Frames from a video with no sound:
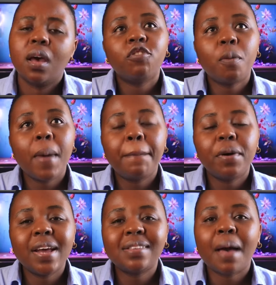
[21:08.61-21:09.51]
So my
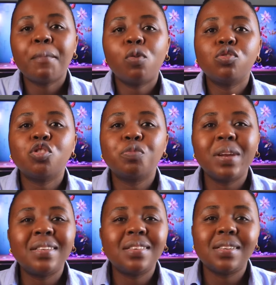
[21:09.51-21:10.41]
bonus, I'm going to
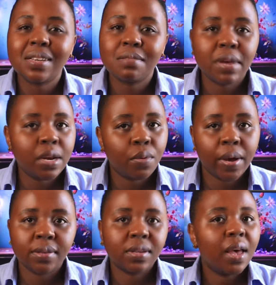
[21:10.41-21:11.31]
split it in many
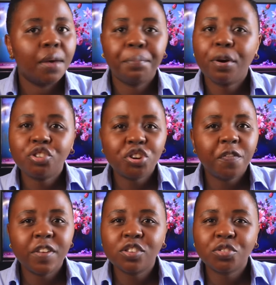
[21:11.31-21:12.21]
ways portion
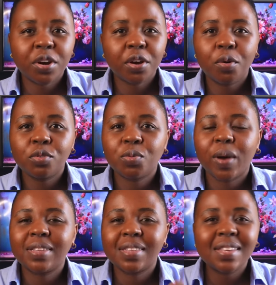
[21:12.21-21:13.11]
of it is going to go
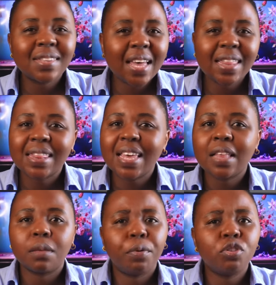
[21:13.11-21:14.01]
towards this other
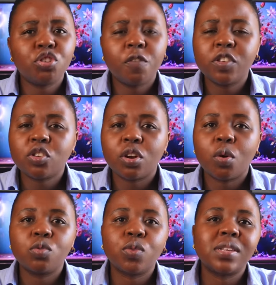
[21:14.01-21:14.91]
thing, the portion of it is going to
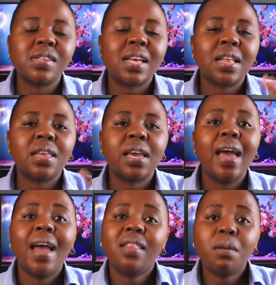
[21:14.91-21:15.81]
go towards other thing,
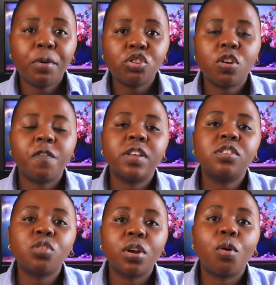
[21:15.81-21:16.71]
and then a portion of it
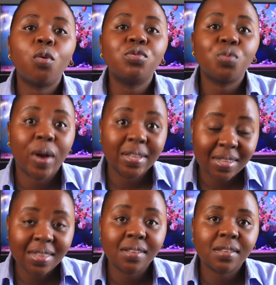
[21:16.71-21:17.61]
is going to go towards
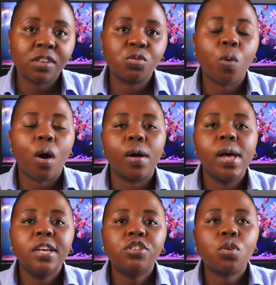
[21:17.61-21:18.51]
this as well.
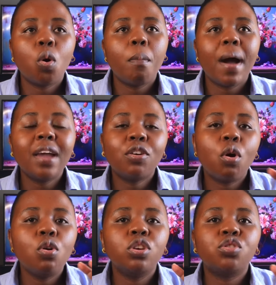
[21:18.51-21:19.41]
So my
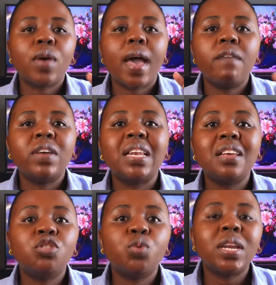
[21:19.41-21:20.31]
goal is to have at
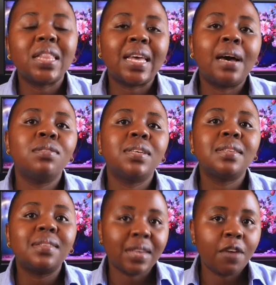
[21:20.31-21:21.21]
least
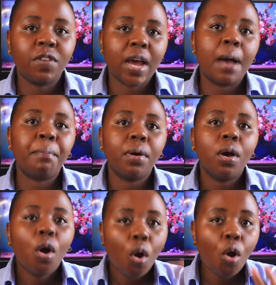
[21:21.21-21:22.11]
20,000 saved up
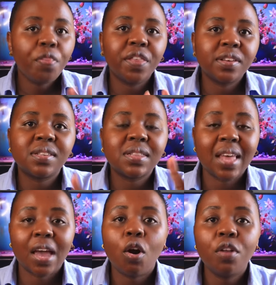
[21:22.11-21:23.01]
on this
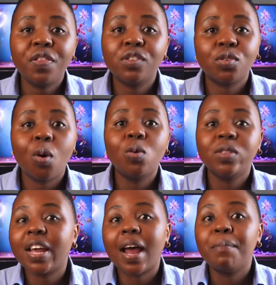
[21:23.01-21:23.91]
thing, on this goal
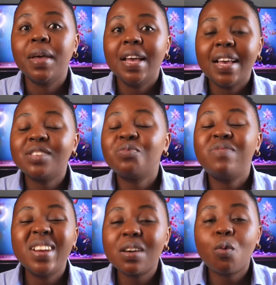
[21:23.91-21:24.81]
that I'm, is
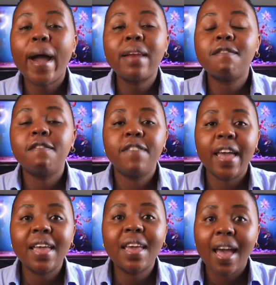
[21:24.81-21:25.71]
really quite
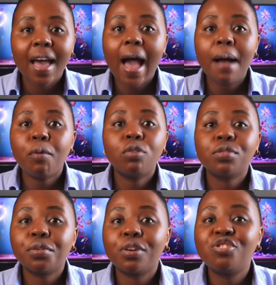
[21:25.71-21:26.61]
vague. I'm
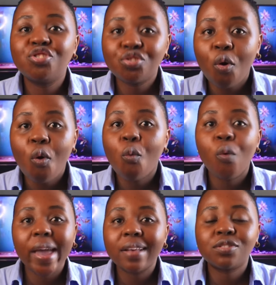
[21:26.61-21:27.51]
also not sure
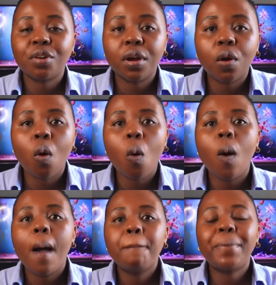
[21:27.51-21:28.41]
where it's going to go,
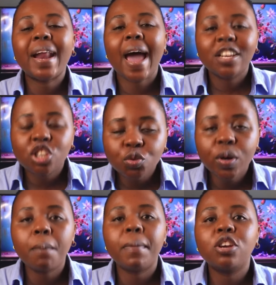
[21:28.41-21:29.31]
but I just
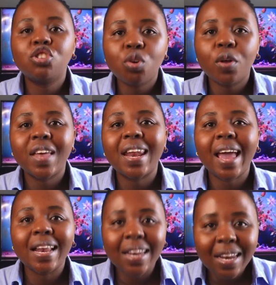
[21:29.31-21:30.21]
want to make sure that
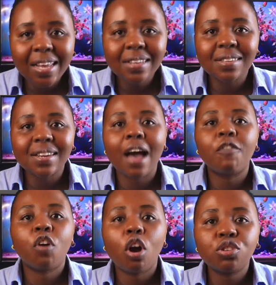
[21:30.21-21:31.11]
at least
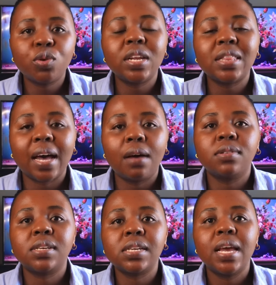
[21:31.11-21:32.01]
I've got
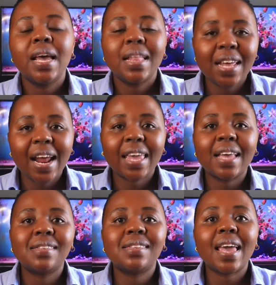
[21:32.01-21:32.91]
20,000 that I
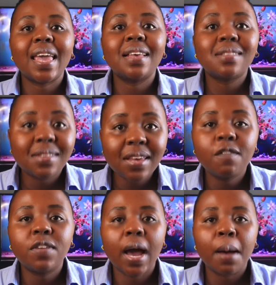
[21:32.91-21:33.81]
can say is
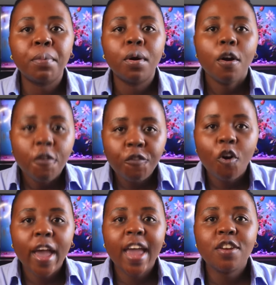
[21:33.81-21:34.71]
saved up
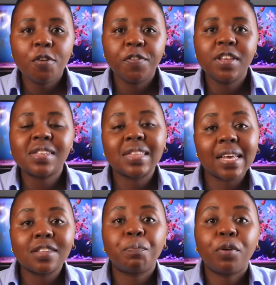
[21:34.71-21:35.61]
for any of these
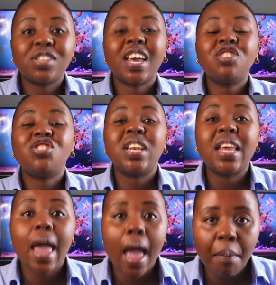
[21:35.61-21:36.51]
things
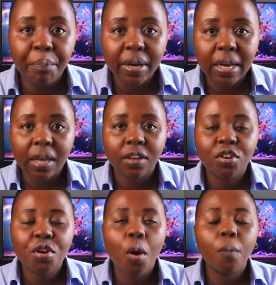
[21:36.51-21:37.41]
potentially happening,
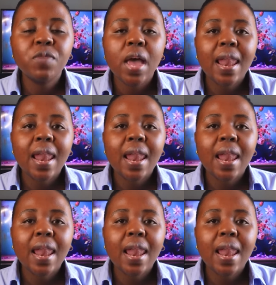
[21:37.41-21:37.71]
you know?